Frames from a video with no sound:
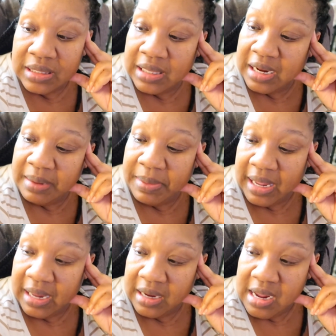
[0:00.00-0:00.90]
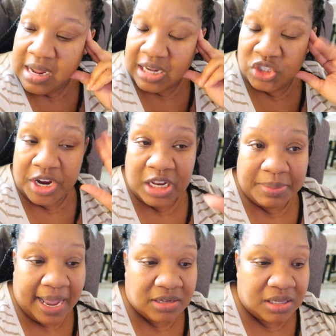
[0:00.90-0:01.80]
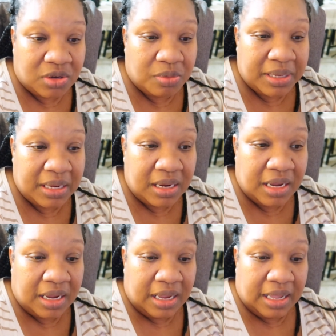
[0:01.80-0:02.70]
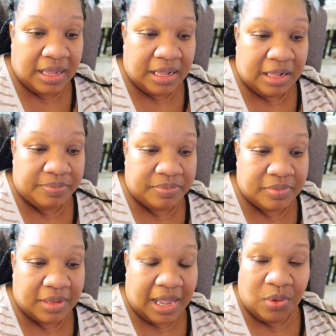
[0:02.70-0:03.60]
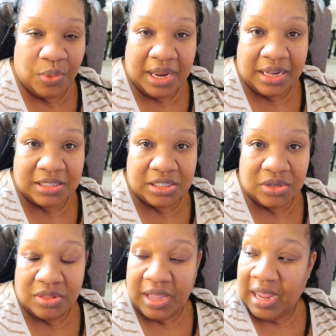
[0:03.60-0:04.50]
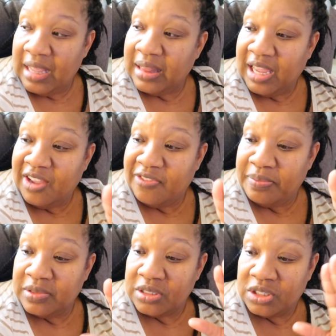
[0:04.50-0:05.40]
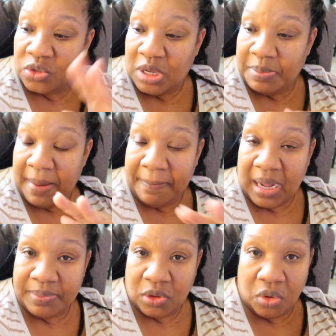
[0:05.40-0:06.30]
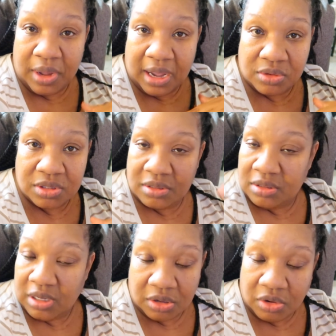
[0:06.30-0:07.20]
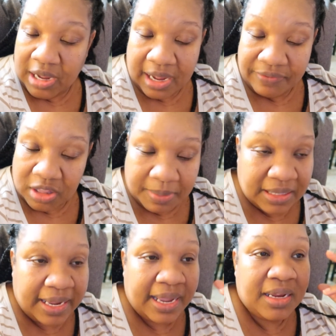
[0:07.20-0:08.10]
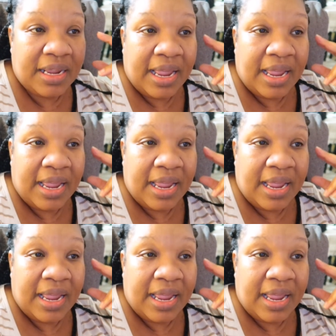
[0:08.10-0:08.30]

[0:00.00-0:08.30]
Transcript: get up, and I straightened up the house a little bit. Um, I waited till they left to sweep and mop the whole house. Y'all know how I feel about that.